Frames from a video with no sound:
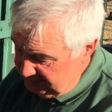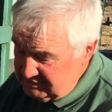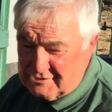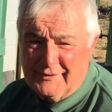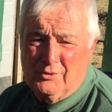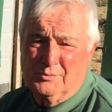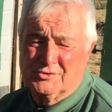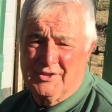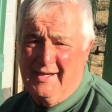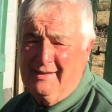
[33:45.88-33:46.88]
These
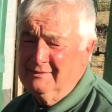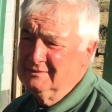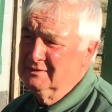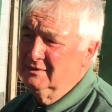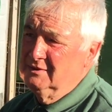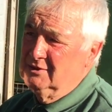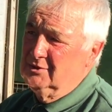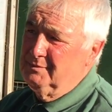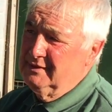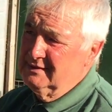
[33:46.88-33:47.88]
films now
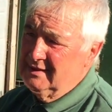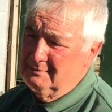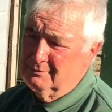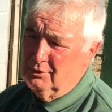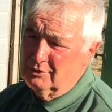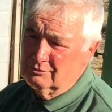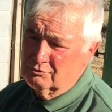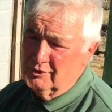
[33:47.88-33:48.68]
are being done by